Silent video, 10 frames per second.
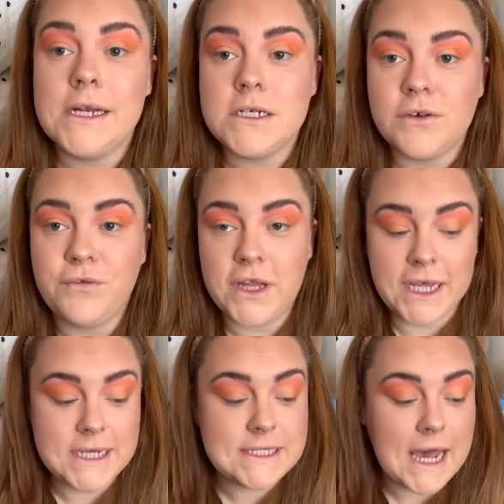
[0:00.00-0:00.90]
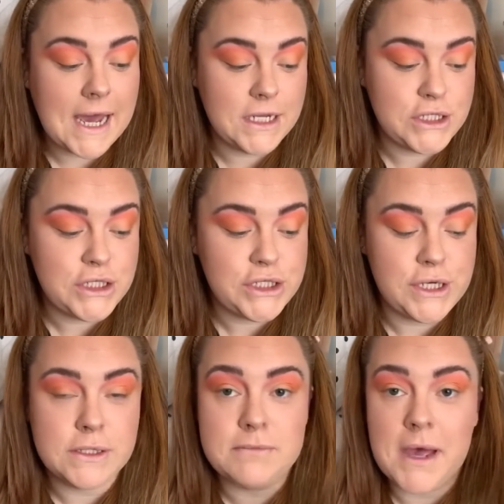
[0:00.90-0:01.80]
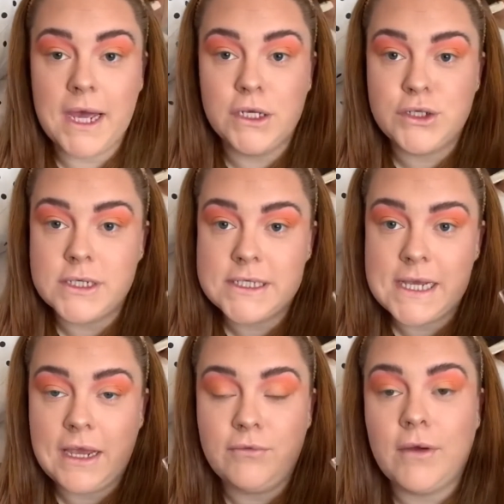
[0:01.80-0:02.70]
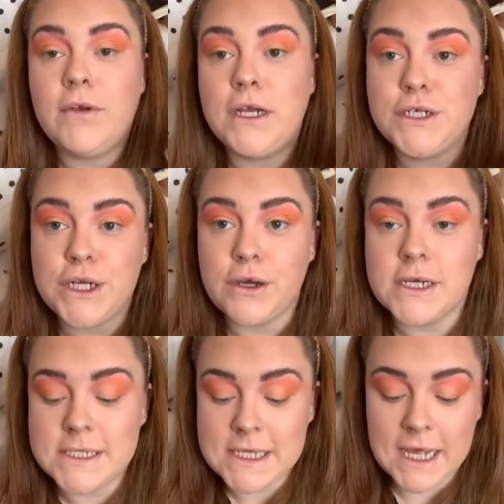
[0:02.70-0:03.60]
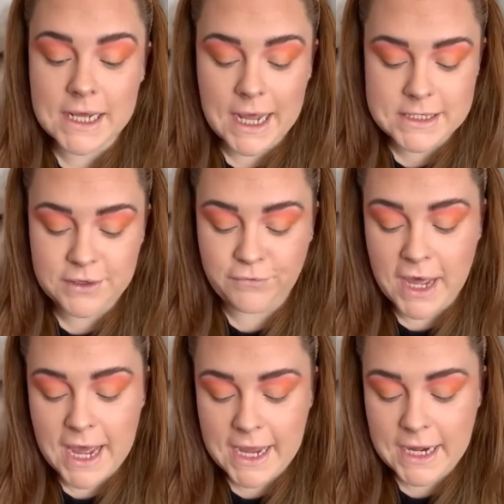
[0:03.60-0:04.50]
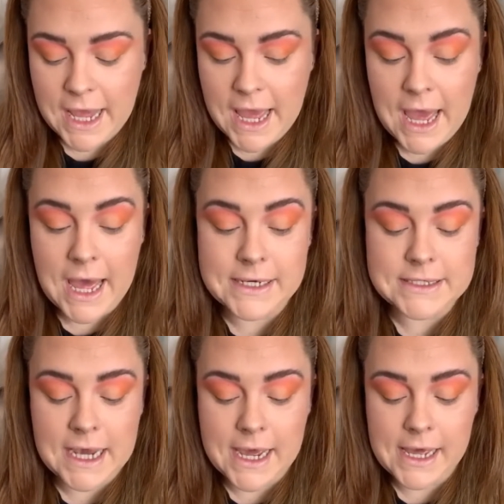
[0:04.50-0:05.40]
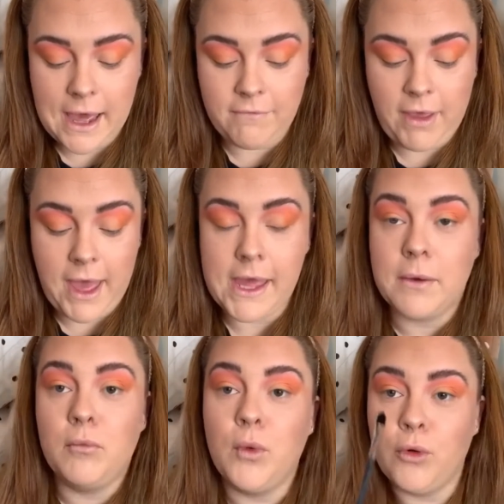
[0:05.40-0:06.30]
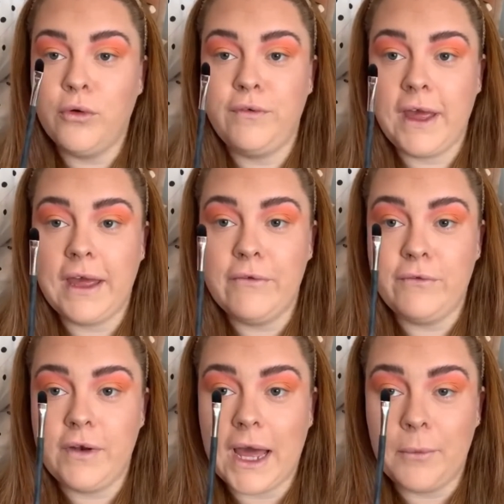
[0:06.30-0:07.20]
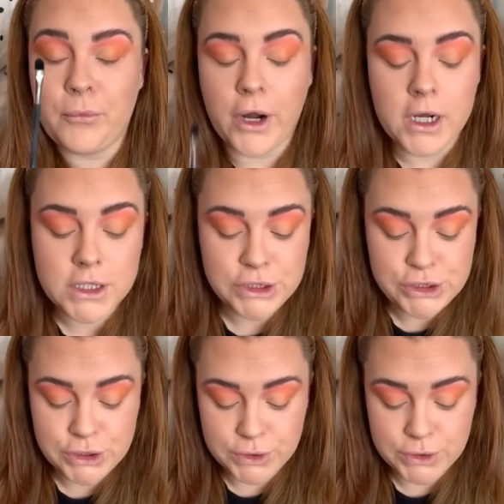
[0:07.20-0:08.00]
And for this, I just use my trusty Revolution Conceal and Define, and I have a Morphe flat brush.